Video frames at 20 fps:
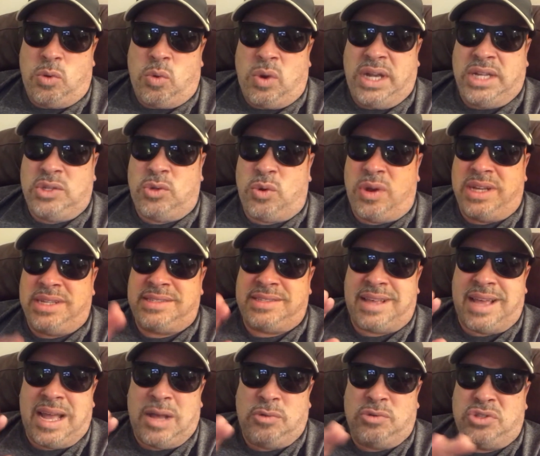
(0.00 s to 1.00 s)
Why do I
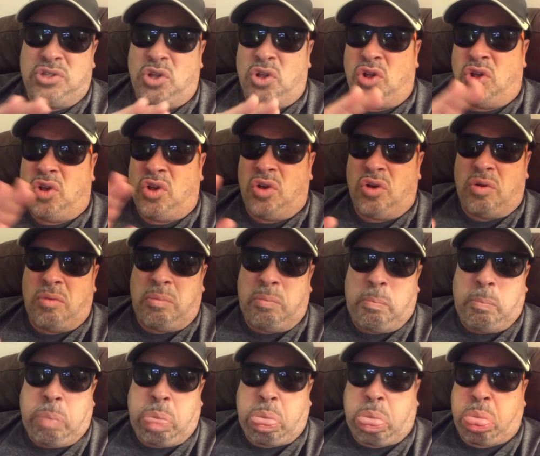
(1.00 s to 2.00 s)
sound all
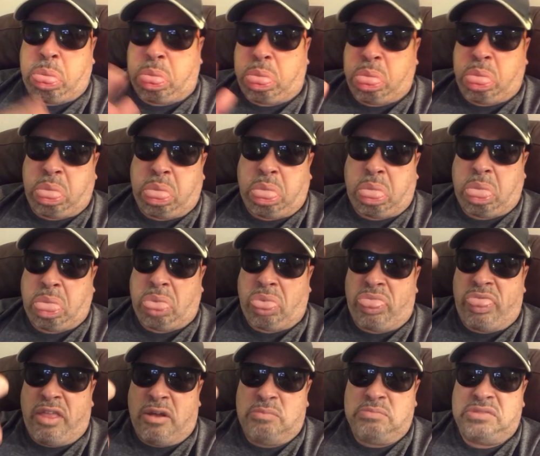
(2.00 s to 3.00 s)

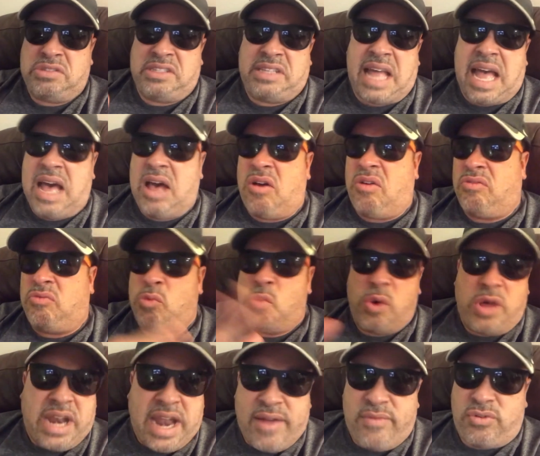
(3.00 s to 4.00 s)
thumbs down,
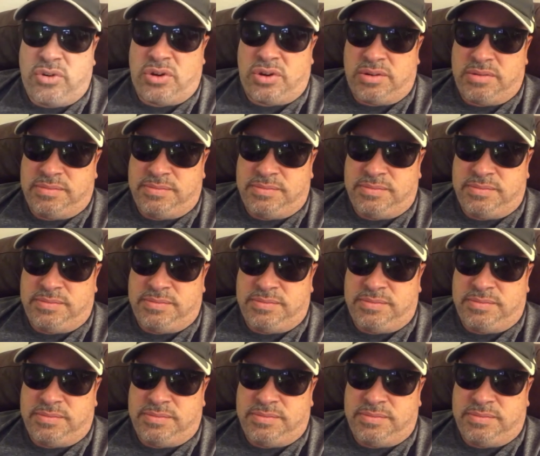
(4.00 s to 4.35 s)
whatever,